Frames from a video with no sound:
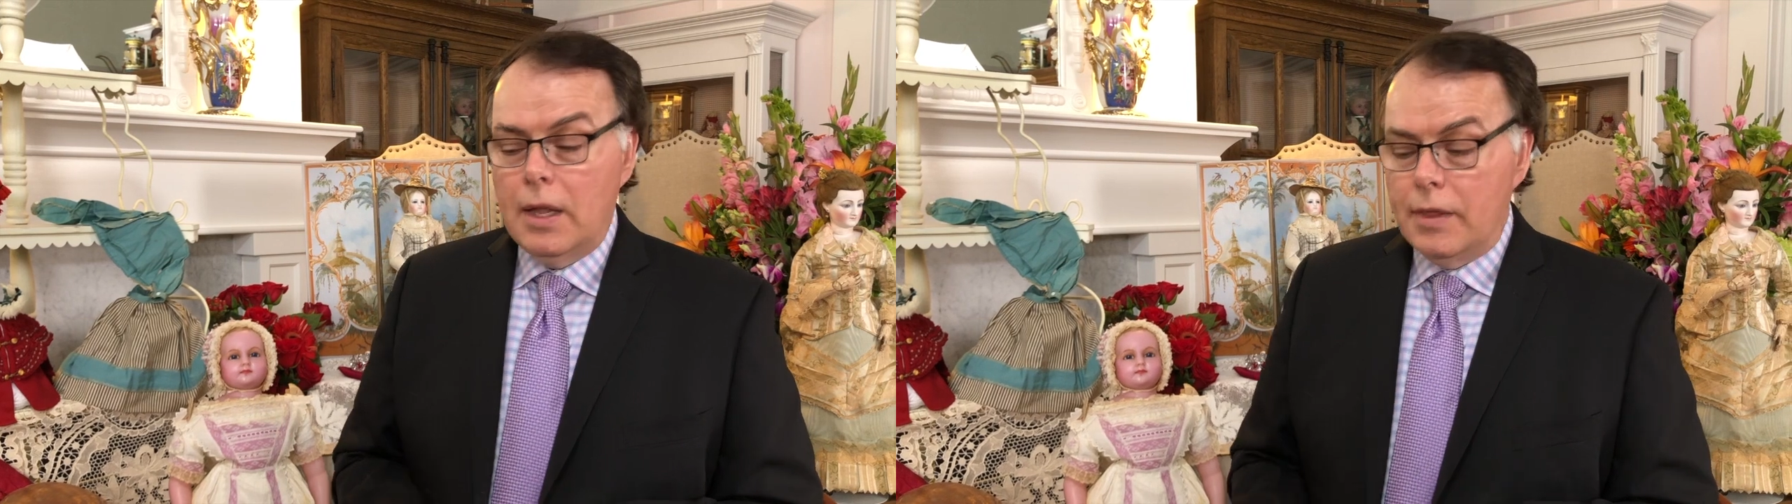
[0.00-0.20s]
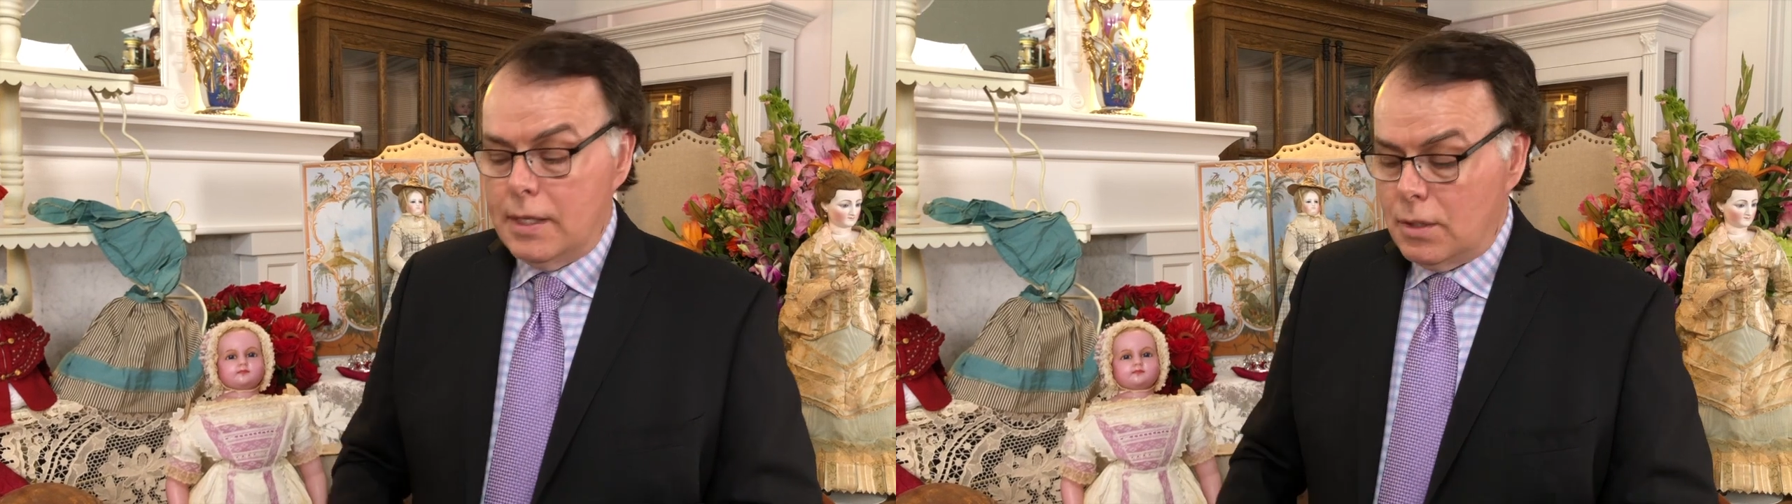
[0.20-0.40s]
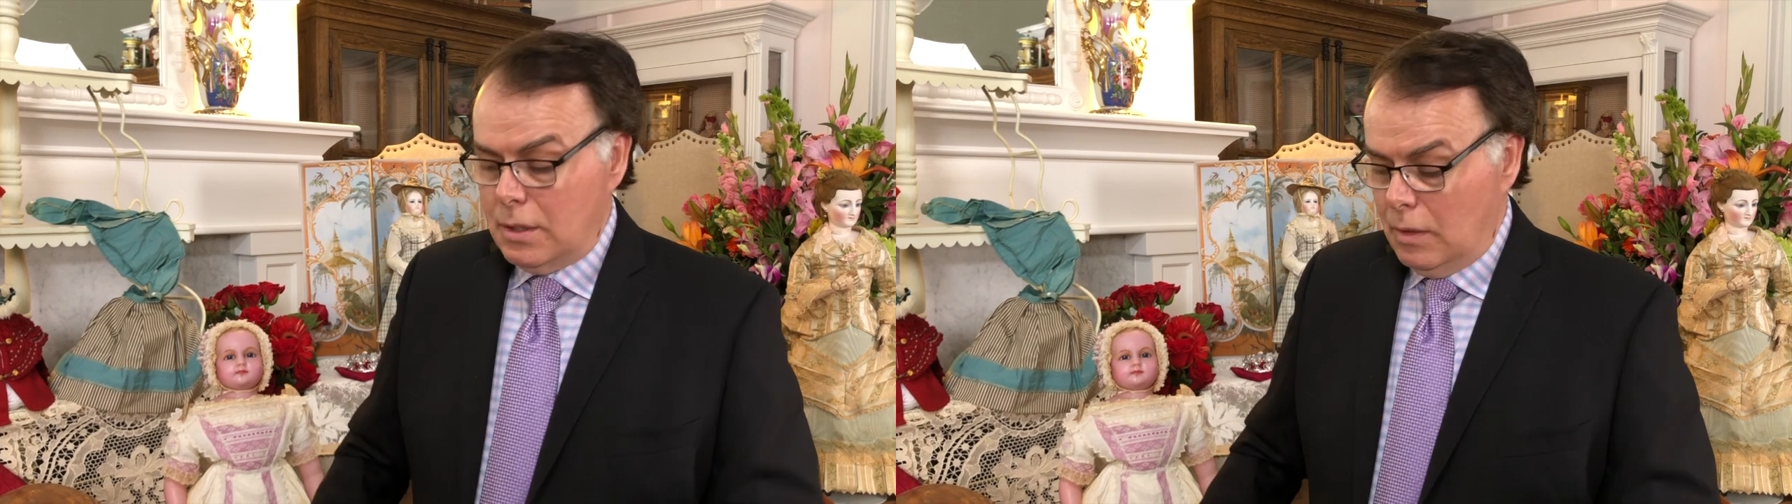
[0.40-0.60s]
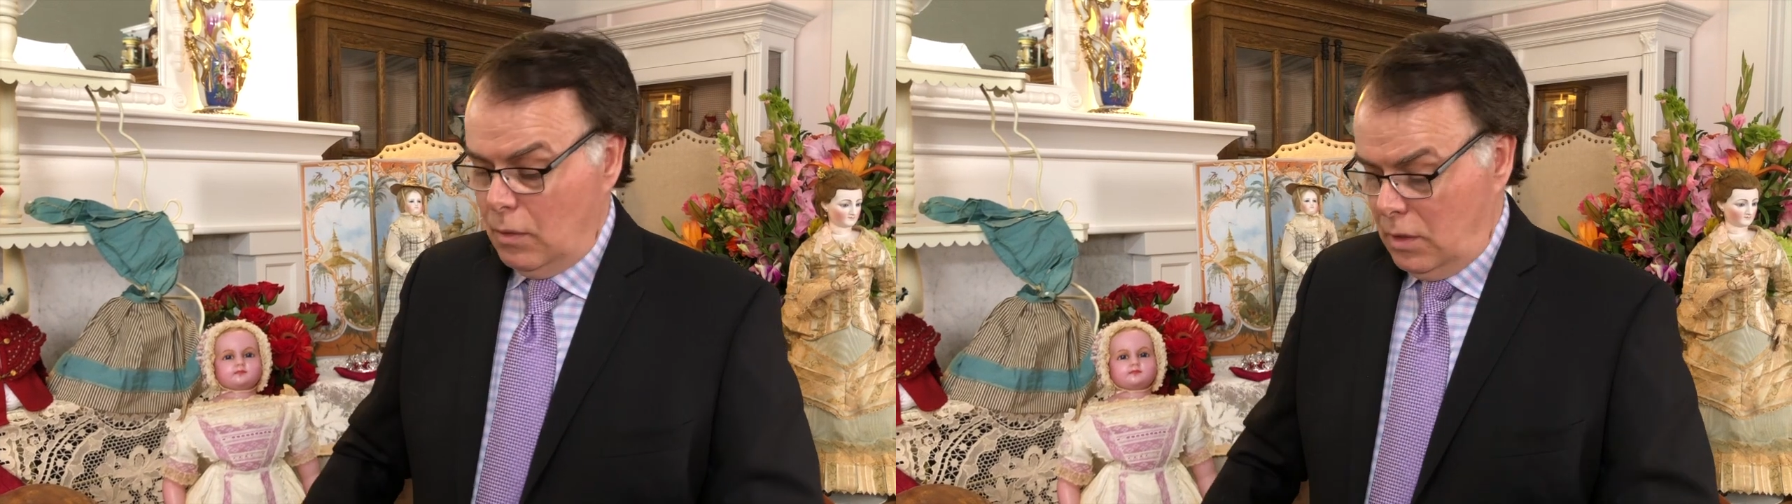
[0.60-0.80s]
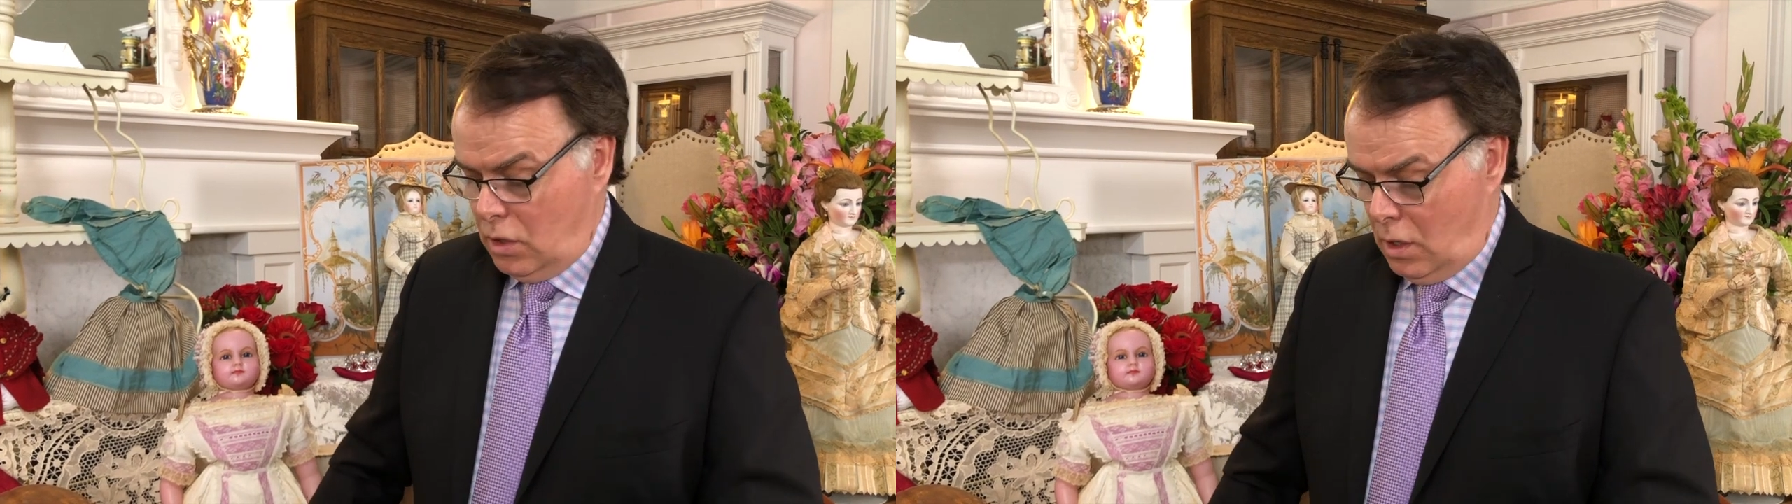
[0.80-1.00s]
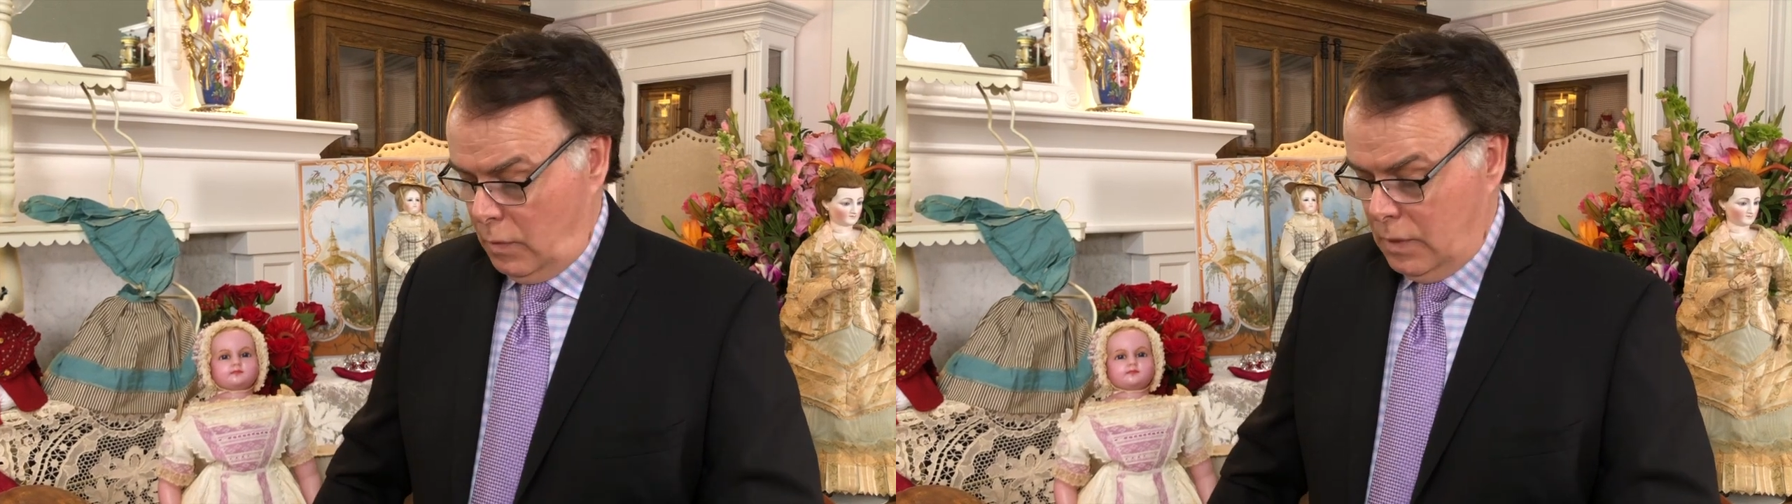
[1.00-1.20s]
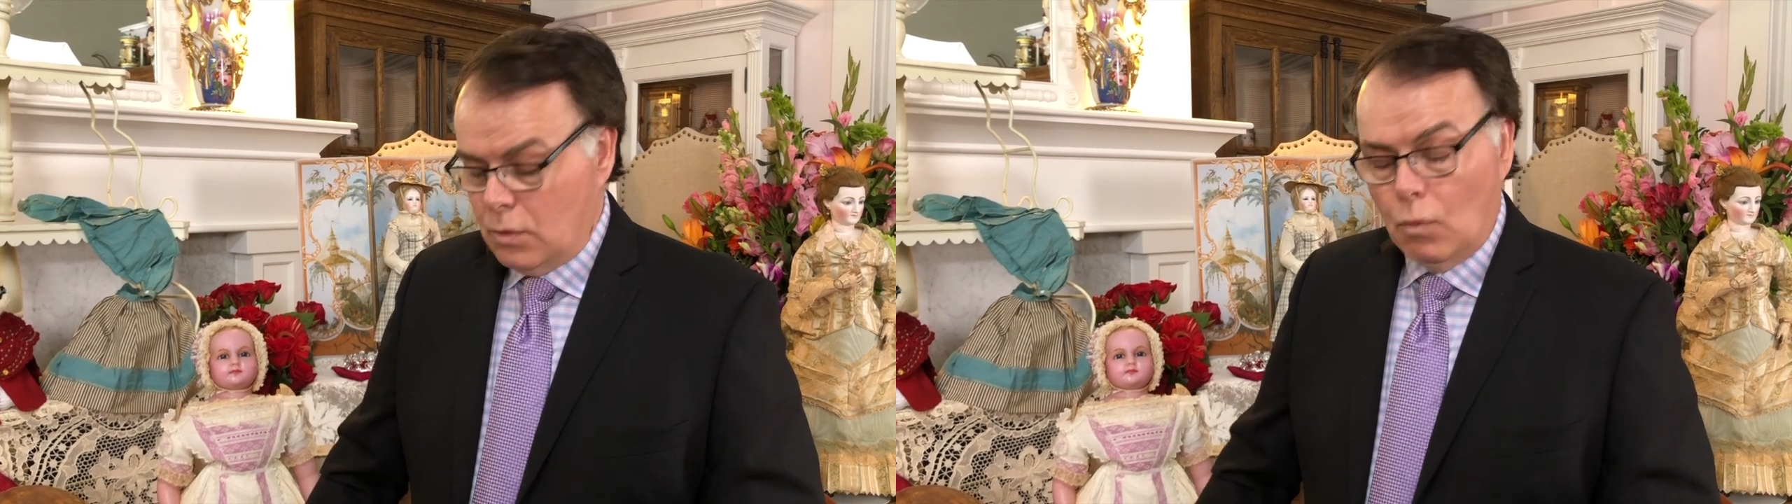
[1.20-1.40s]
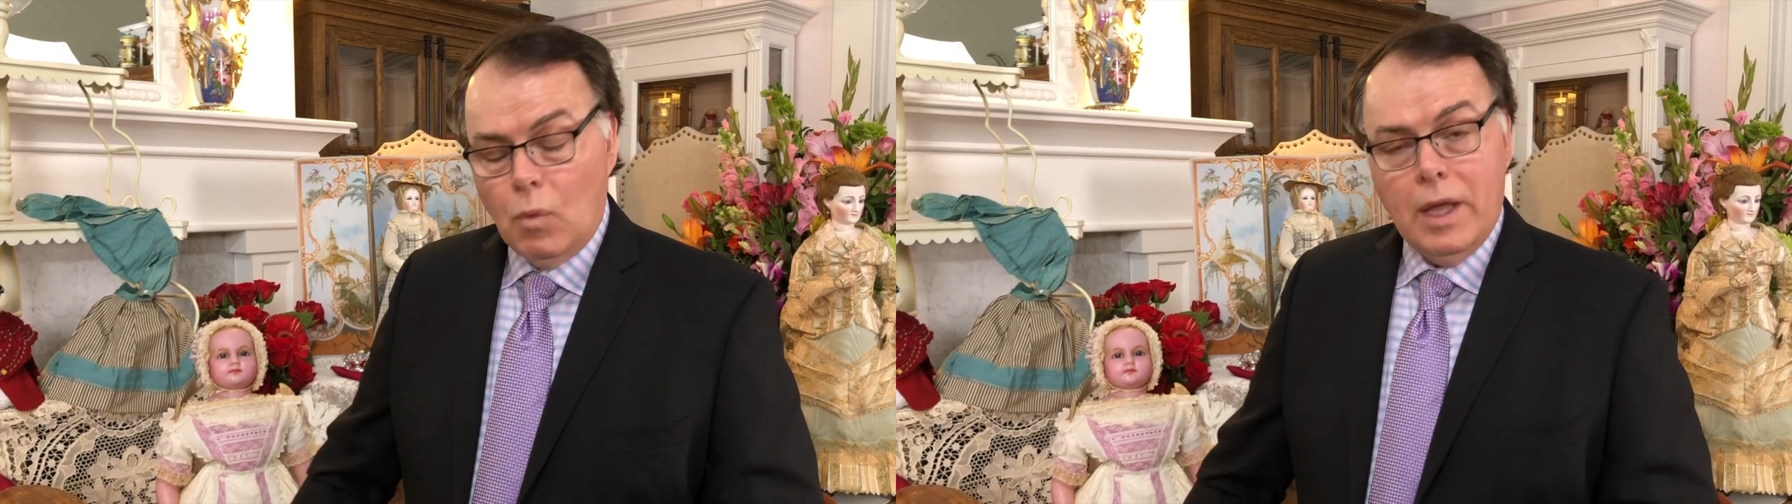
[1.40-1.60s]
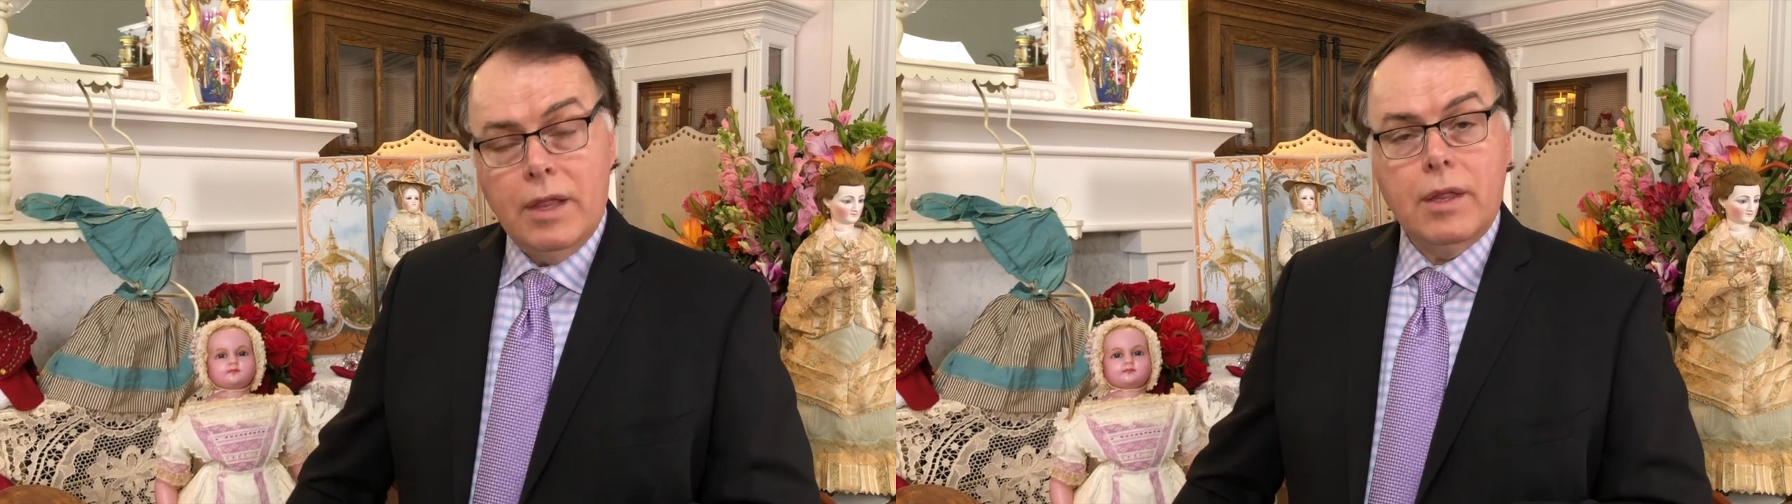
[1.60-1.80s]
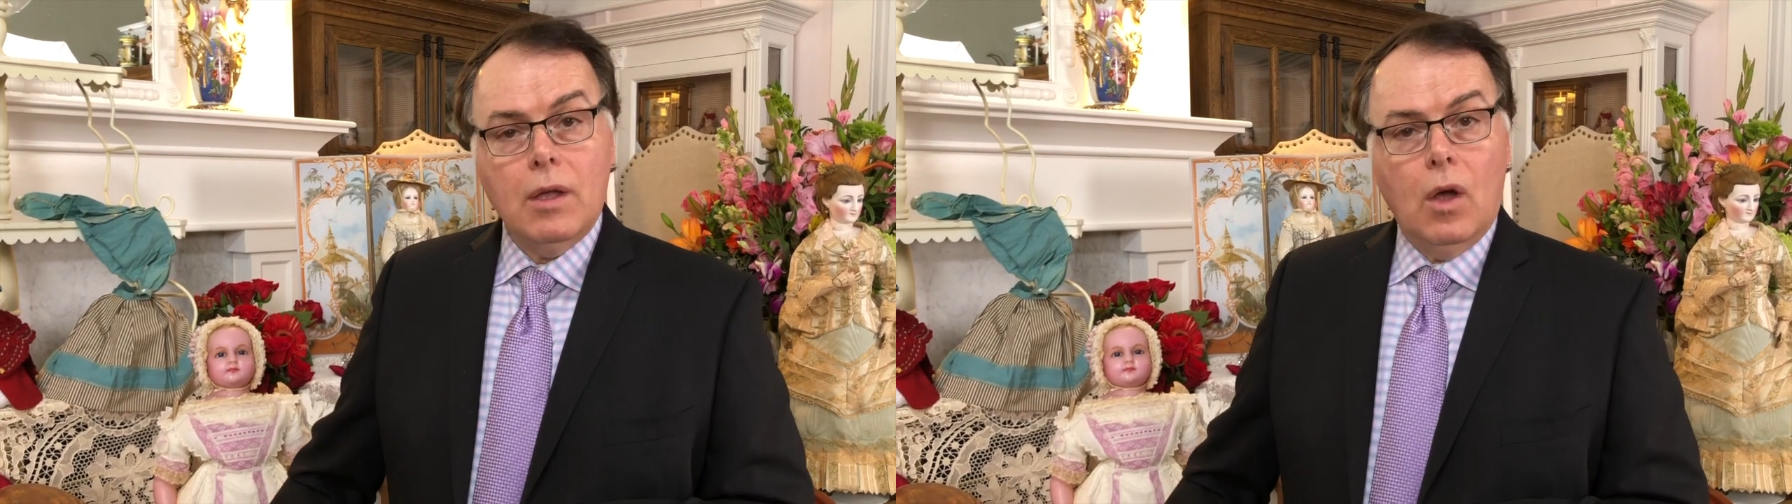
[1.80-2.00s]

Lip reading: This doll was with